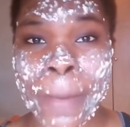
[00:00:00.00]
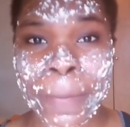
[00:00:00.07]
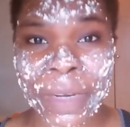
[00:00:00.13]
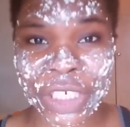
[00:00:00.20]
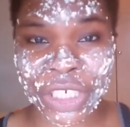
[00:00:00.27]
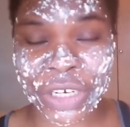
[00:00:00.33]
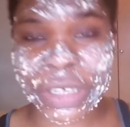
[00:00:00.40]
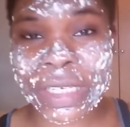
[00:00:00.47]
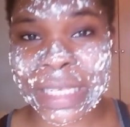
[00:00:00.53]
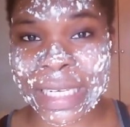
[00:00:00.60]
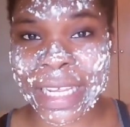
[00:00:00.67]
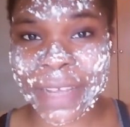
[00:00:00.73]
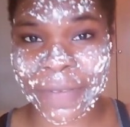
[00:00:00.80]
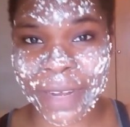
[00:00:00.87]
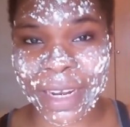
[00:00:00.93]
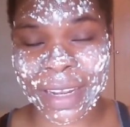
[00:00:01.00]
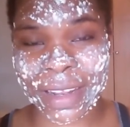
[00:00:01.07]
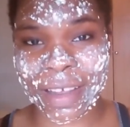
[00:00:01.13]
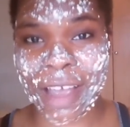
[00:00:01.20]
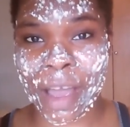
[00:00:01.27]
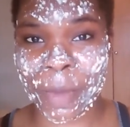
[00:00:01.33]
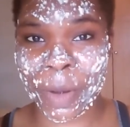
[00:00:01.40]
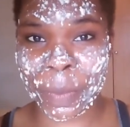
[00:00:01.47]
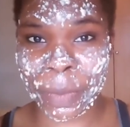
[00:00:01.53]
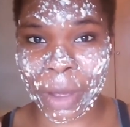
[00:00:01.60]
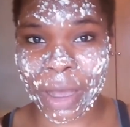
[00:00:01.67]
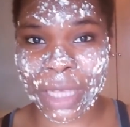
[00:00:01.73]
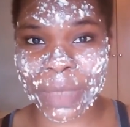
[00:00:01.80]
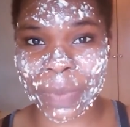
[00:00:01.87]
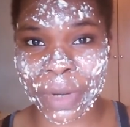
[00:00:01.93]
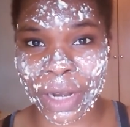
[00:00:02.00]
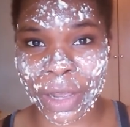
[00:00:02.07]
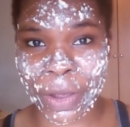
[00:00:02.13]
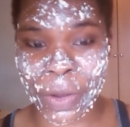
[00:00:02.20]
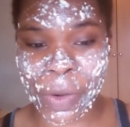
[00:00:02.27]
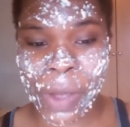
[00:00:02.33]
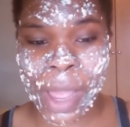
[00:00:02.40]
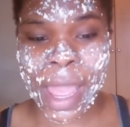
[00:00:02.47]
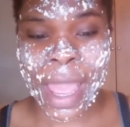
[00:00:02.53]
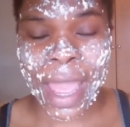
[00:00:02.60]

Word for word: be sure to leave it in the comment box below,